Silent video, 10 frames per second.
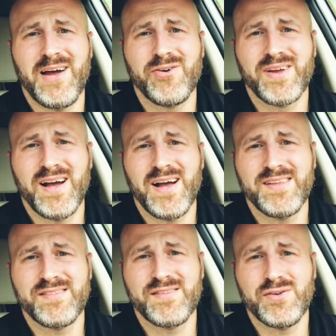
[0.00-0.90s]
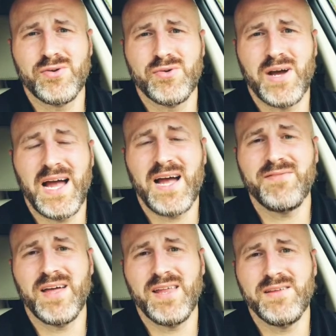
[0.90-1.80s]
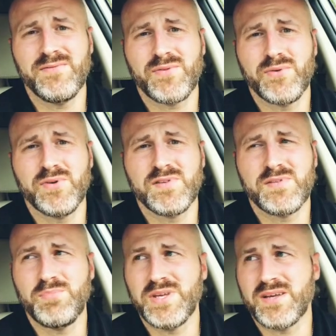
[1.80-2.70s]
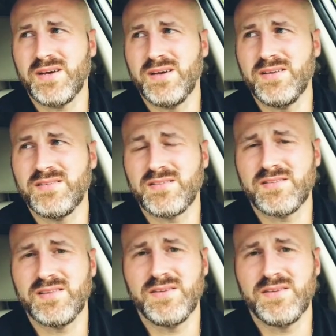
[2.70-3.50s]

God to have that influence because